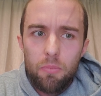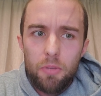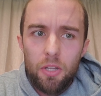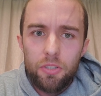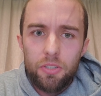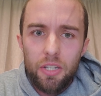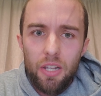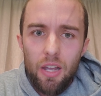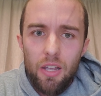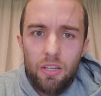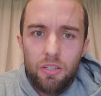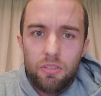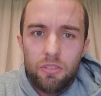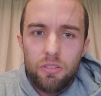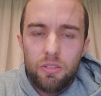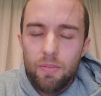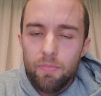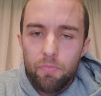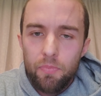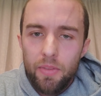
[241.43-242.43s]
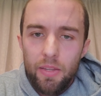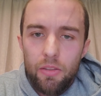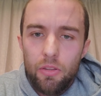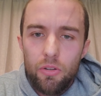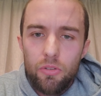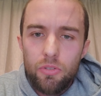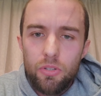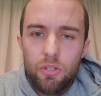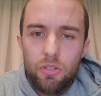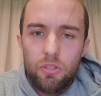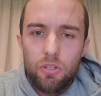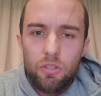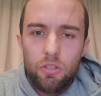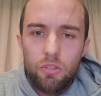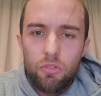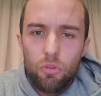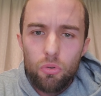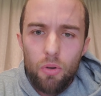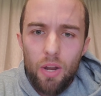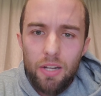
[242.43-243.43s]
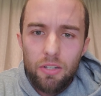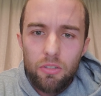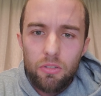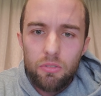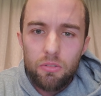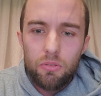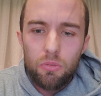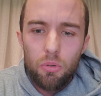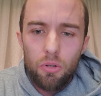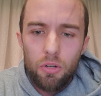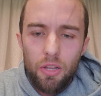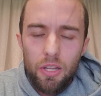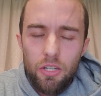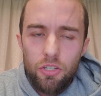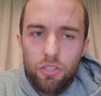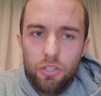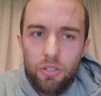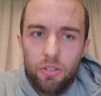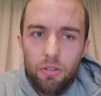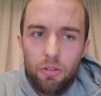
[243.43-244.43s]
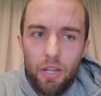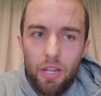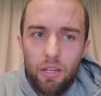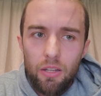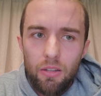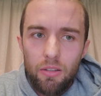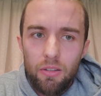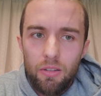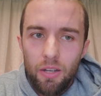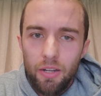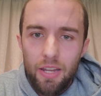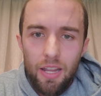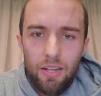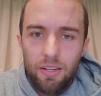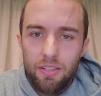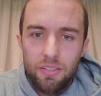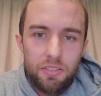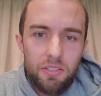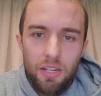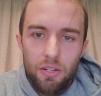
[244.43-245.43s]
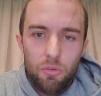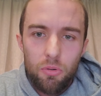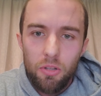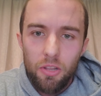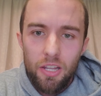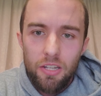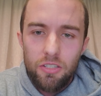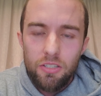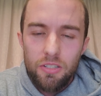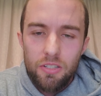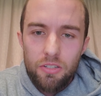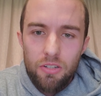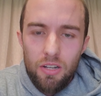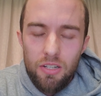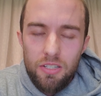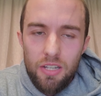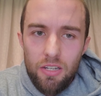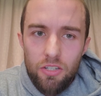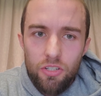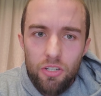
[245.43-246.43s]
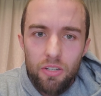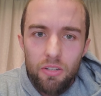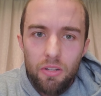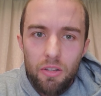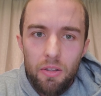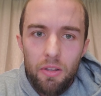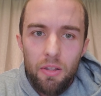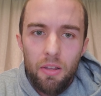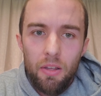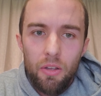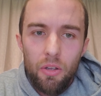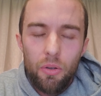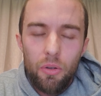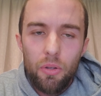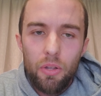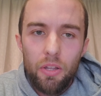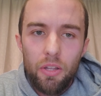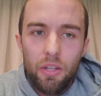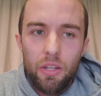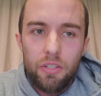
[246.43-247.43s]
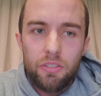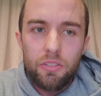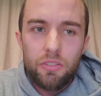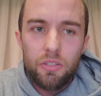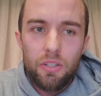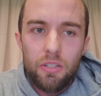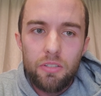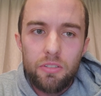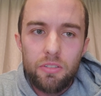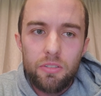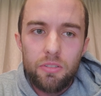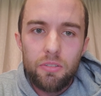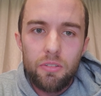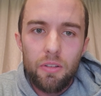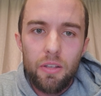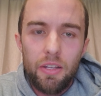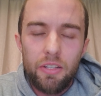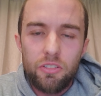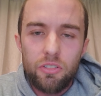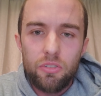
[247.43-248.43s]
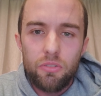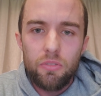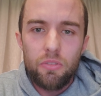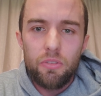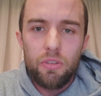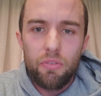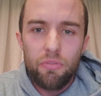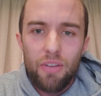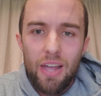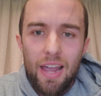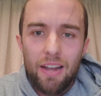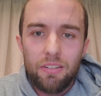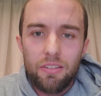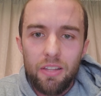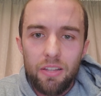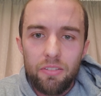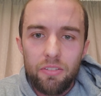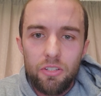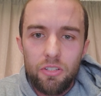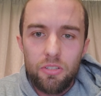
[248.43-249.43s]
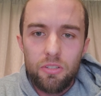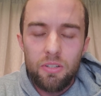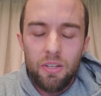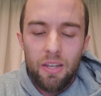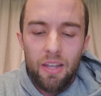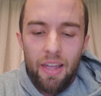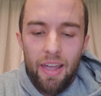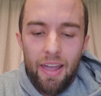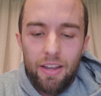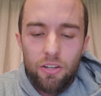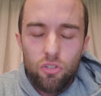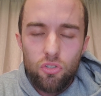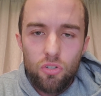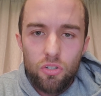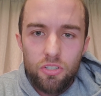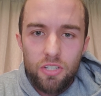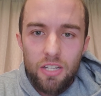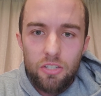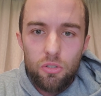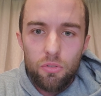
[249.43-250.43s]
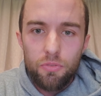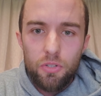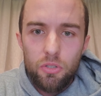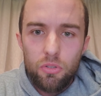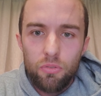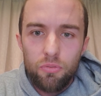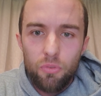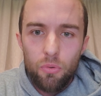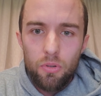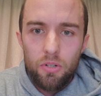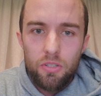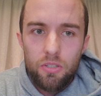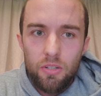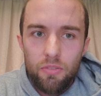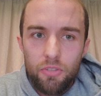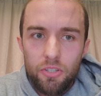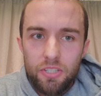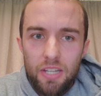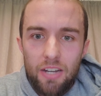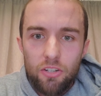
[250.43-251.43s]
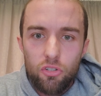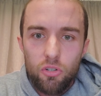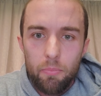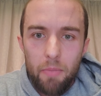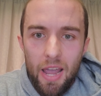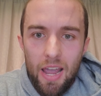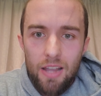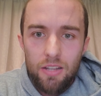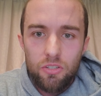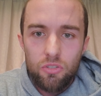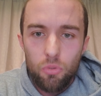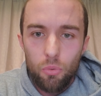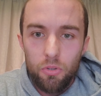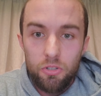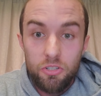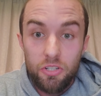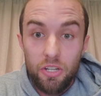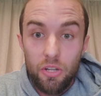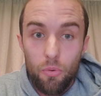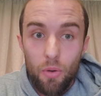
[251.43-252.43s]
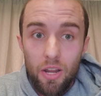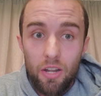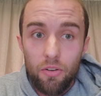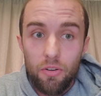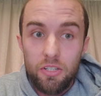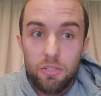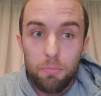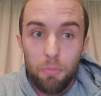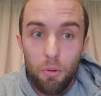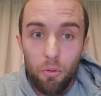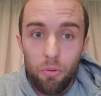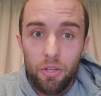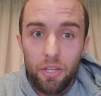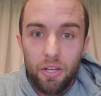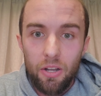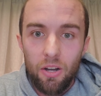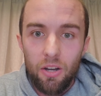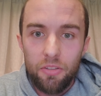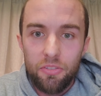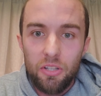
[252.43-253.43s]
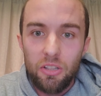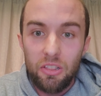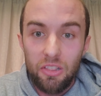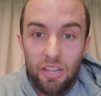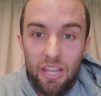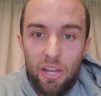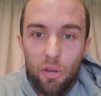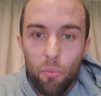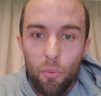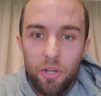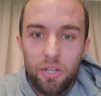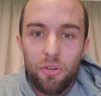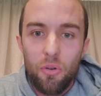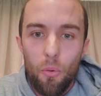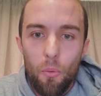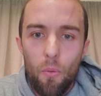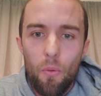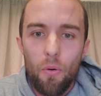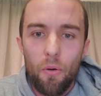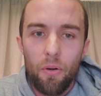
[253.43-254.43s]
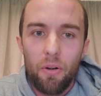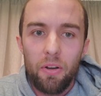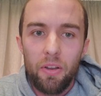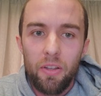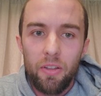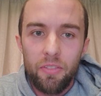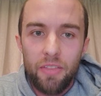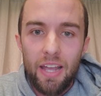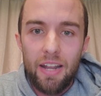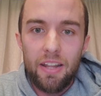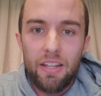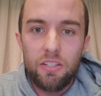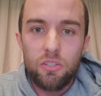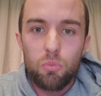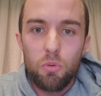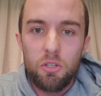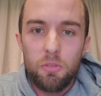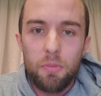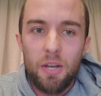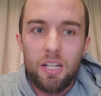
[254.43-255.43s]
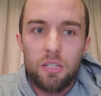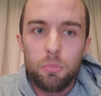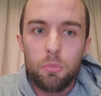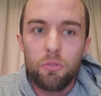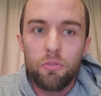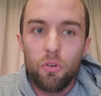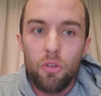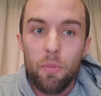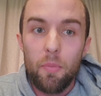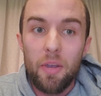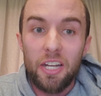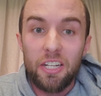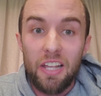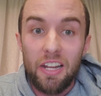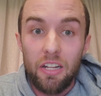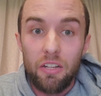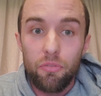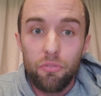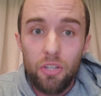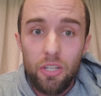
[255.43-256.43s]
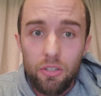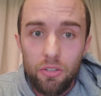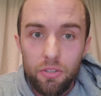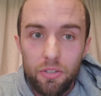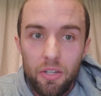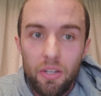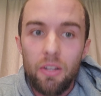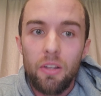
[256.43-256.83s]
of melting ice. There, there's a direct correlation, okay? Again, it's not correlation, it's causation it's it's it's the fact that this extra centrifugal force of this extra mass towards the equator is pulling on the liquid core that is responsible for the magnetic field